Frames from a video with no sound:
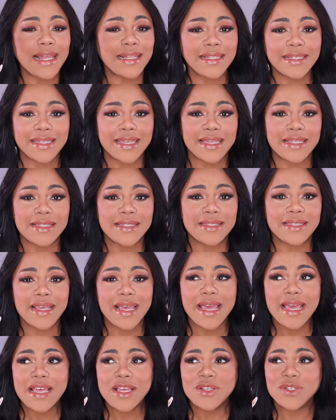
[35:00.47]
elegance.
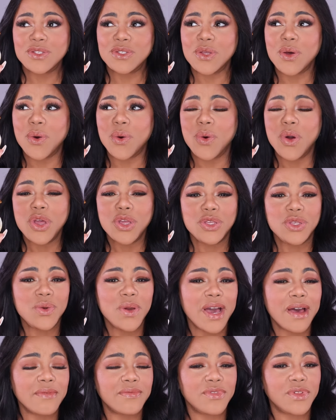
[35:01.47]
So you
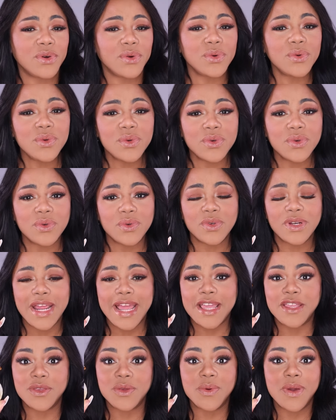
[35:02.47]
have the oud
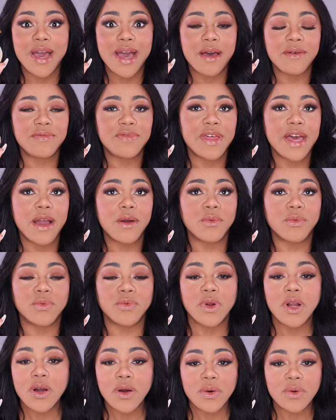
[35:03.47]
and you have that
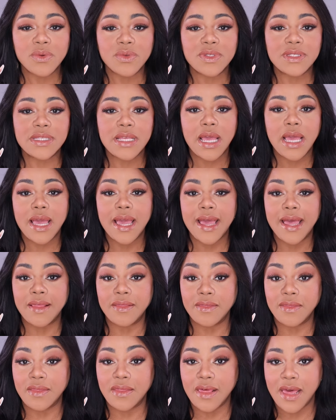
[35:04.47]
rose,
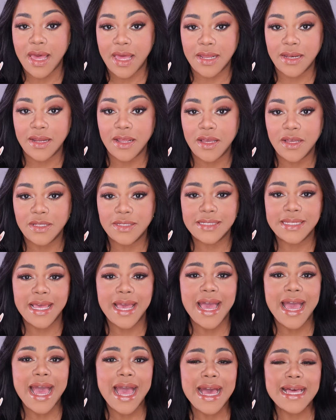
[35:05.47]
and then to
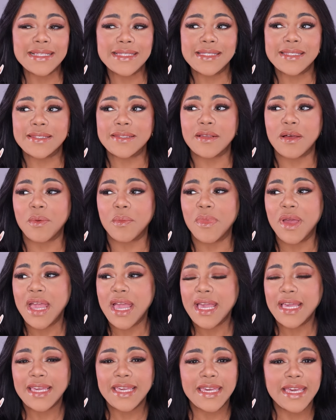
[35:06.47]
add some
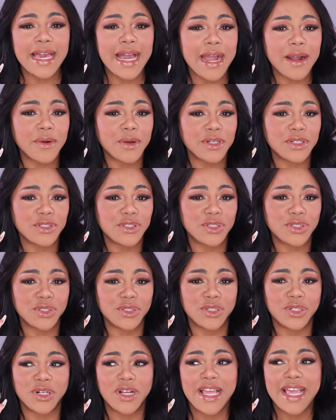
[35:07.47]

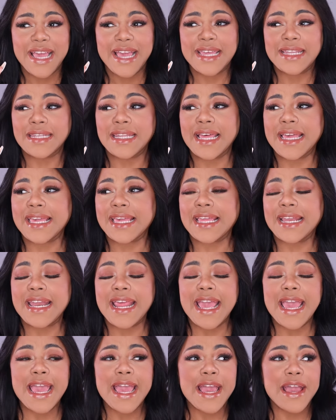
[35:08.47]
character and like
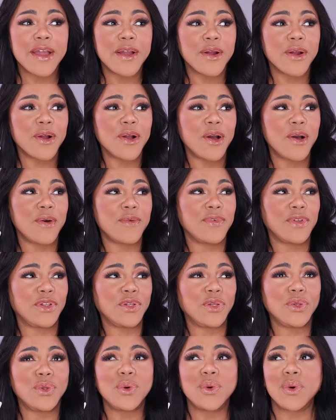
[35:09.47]
an air of
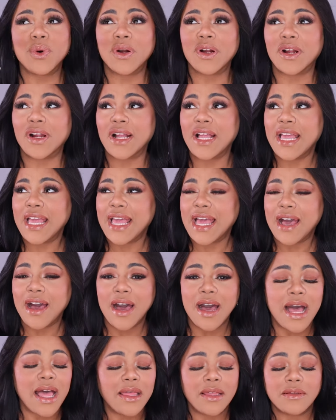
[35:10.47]
allure,
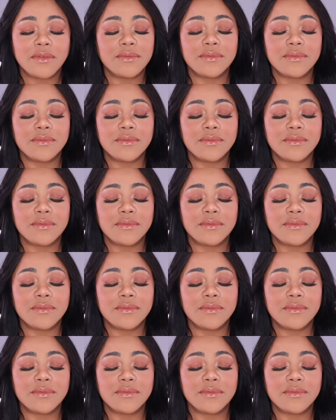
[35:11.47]
uh,